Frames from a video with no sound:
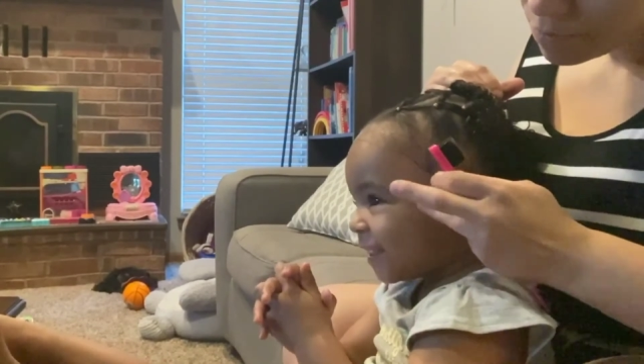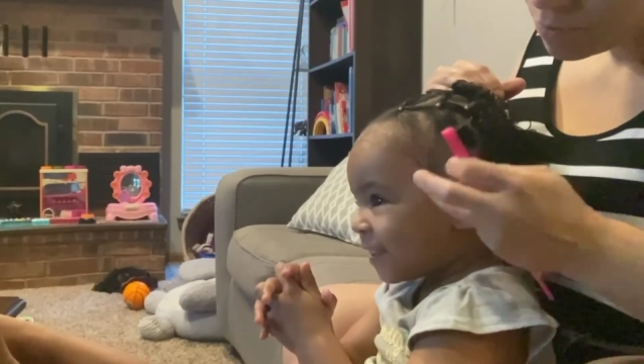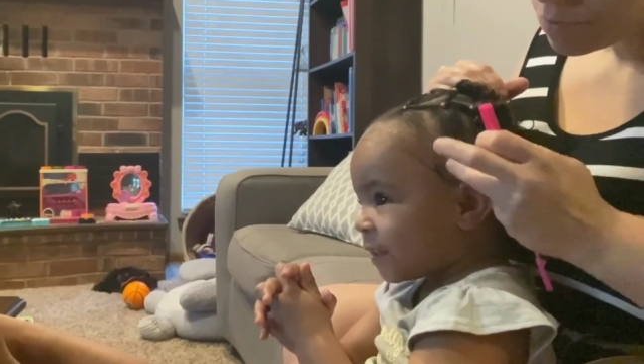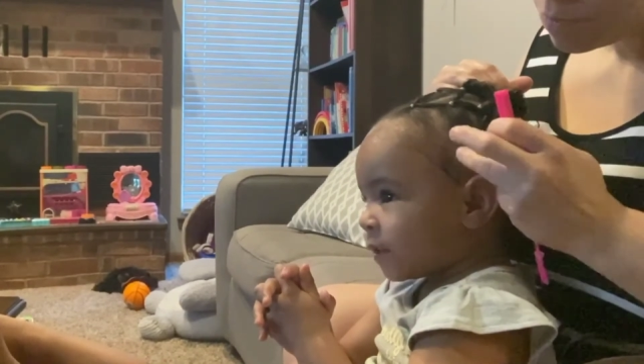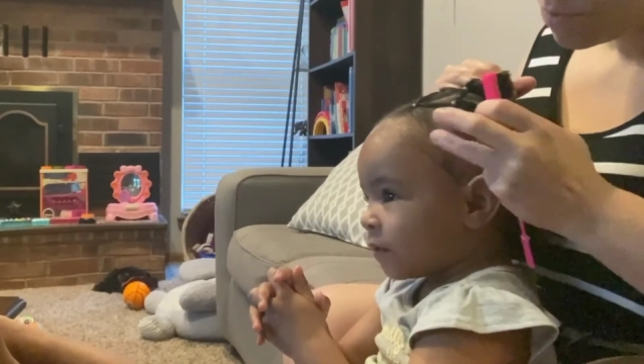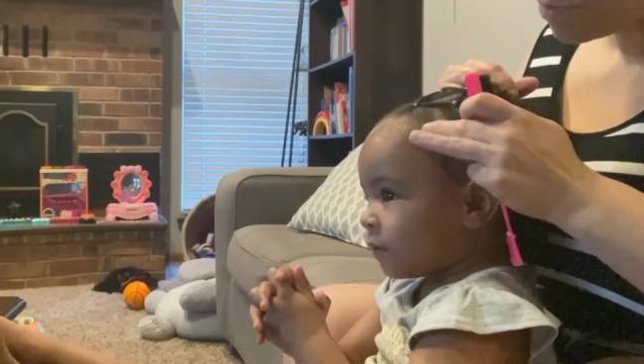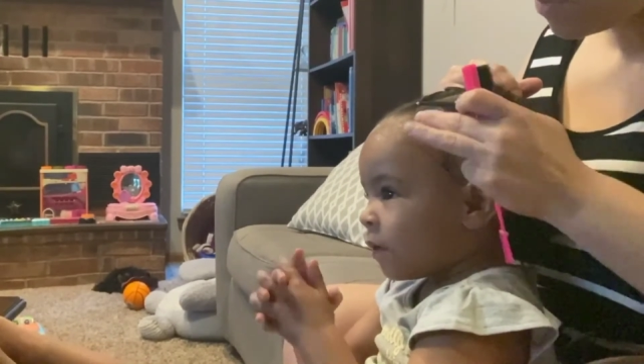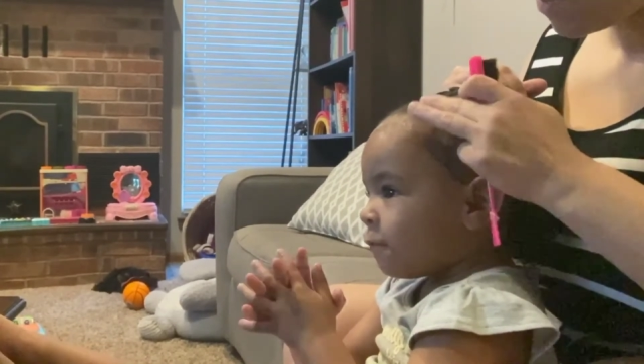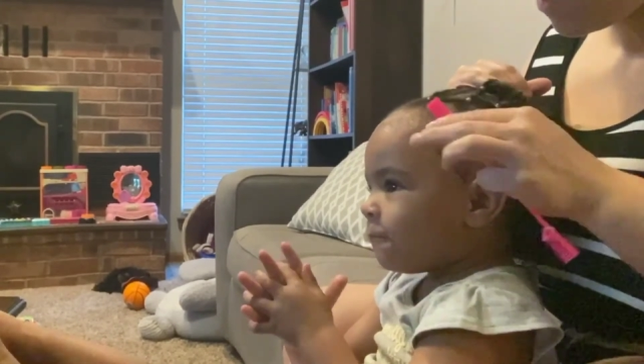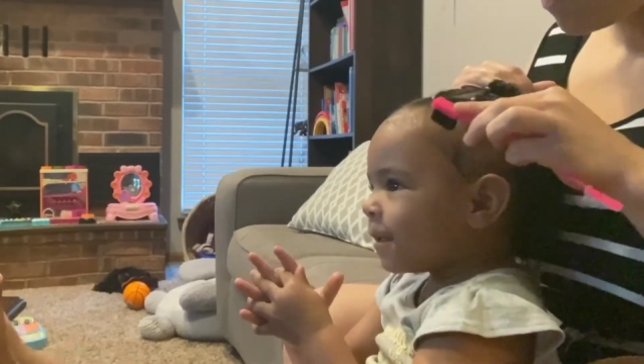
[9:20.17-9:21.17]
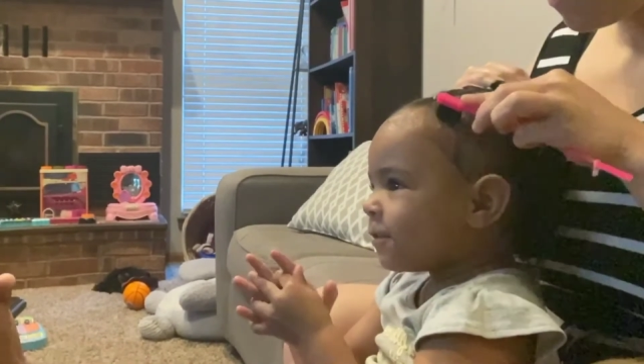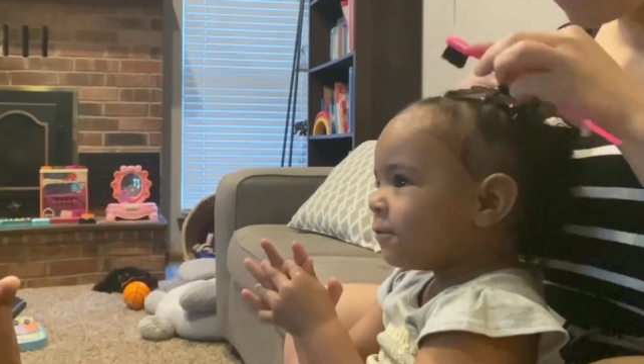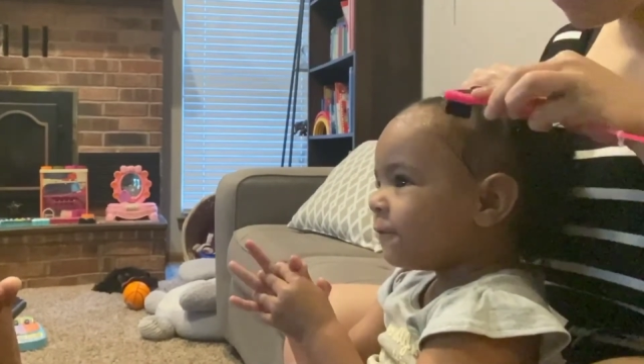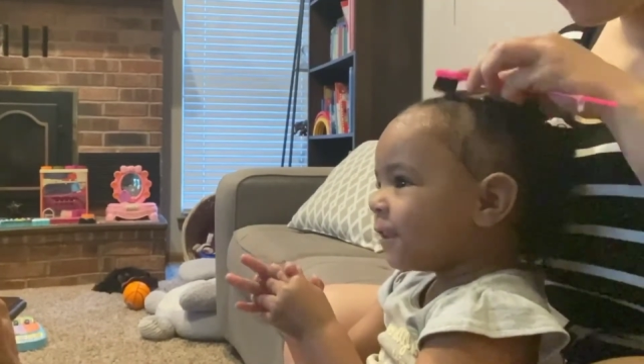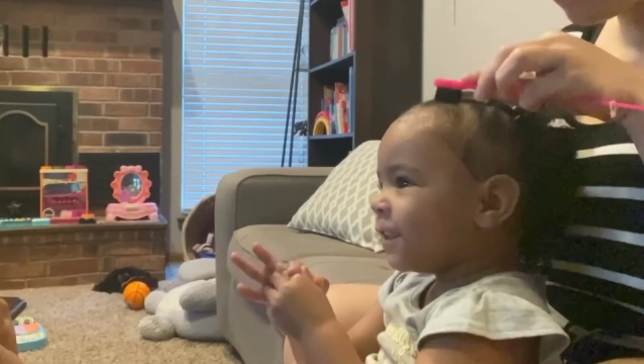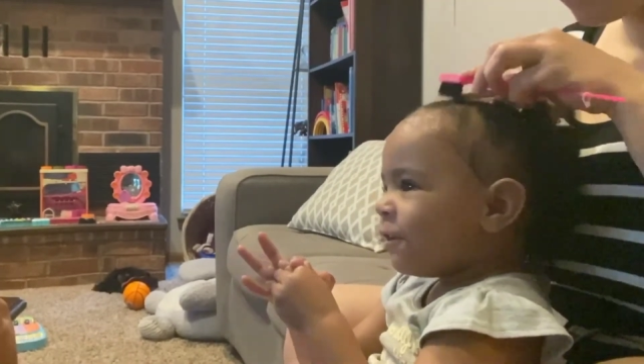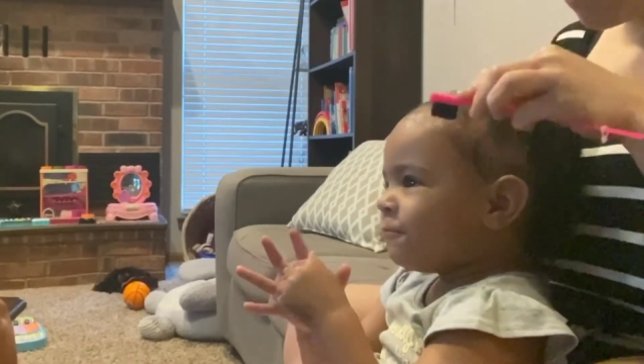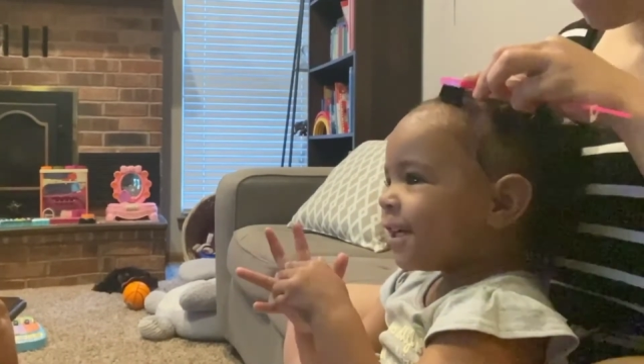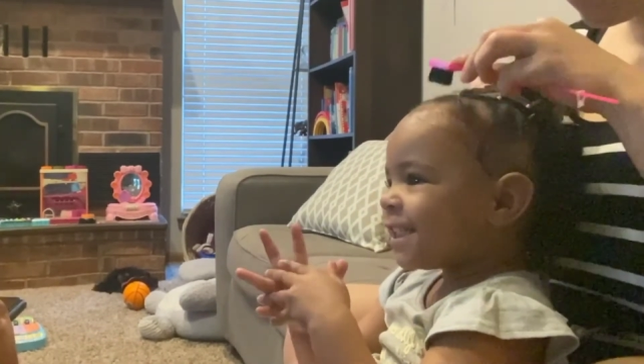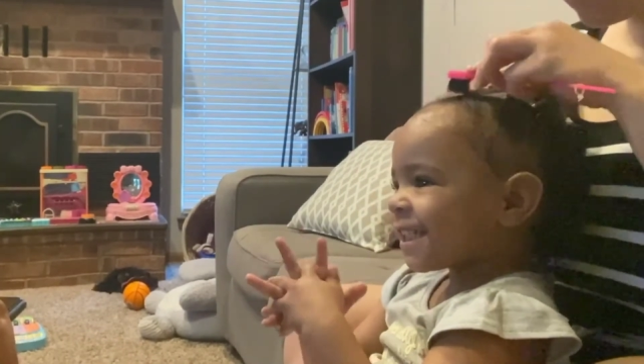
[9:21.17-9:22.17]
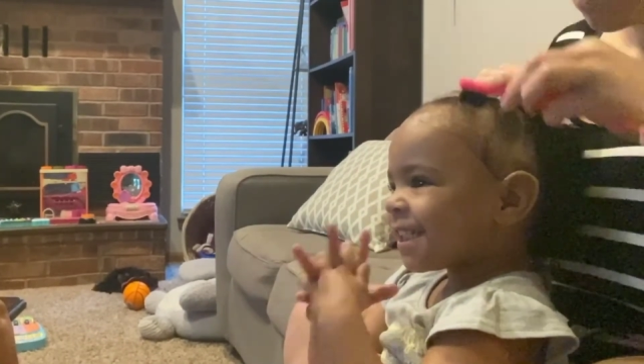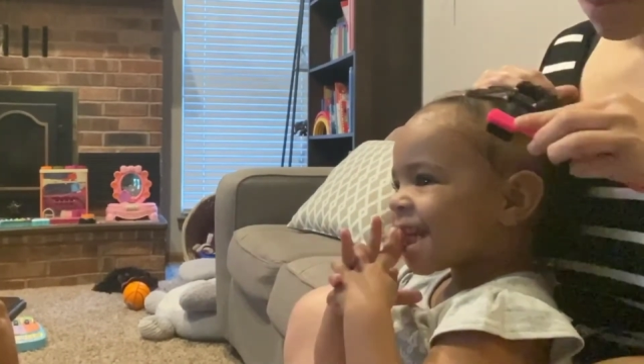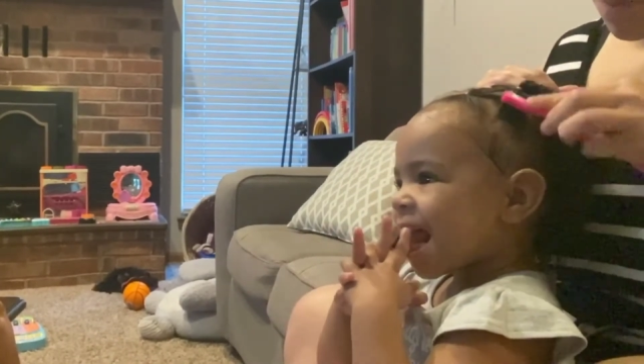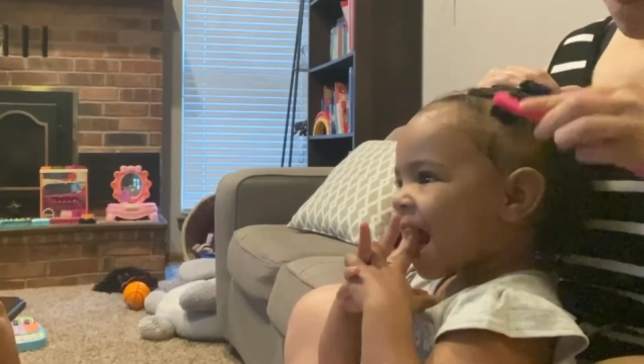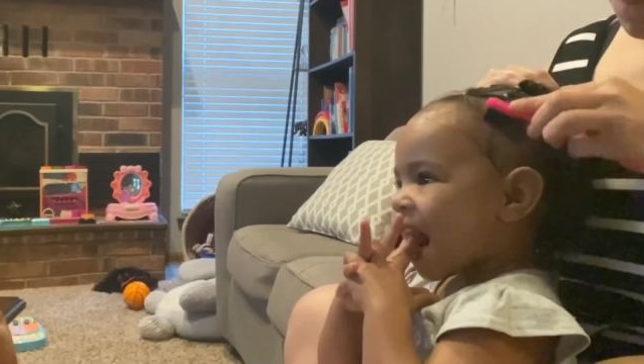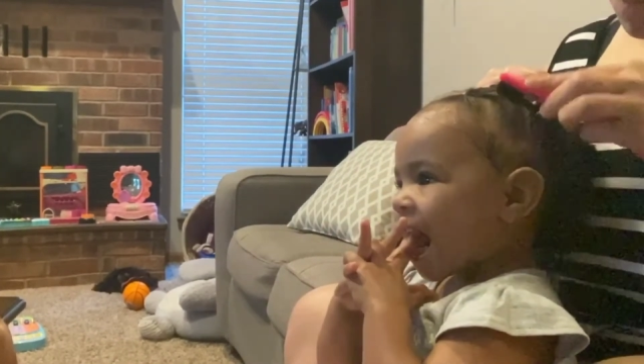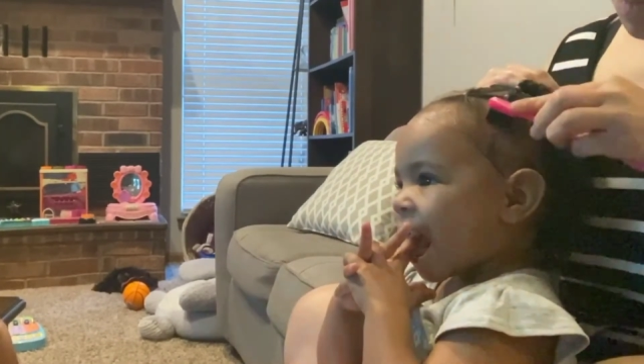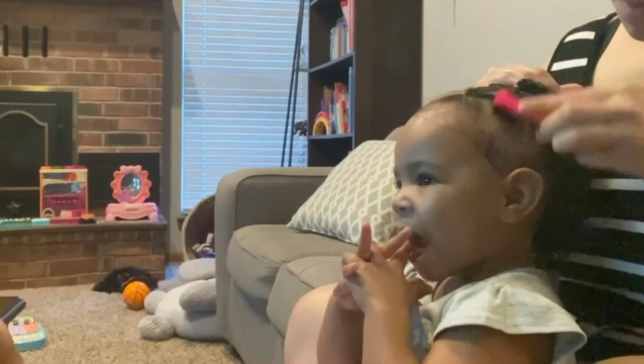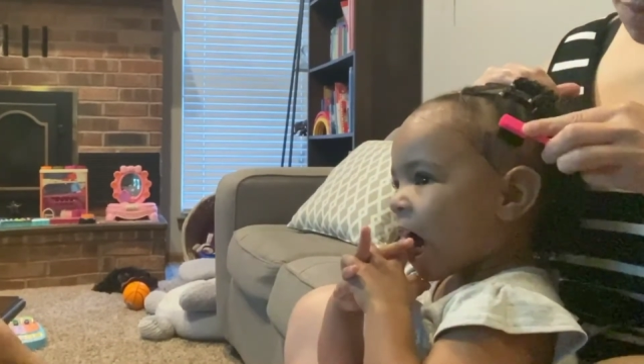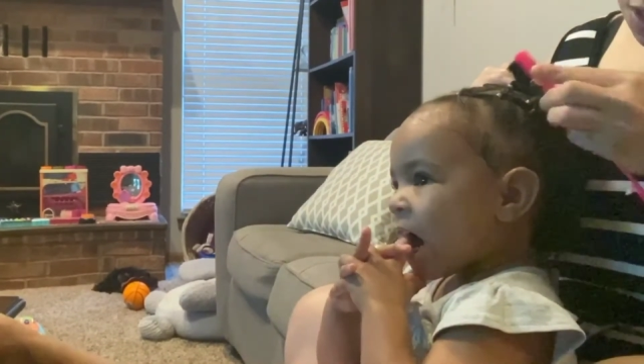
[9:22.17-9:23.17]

Just a nice, quick, easy, because toddlers don't stay still.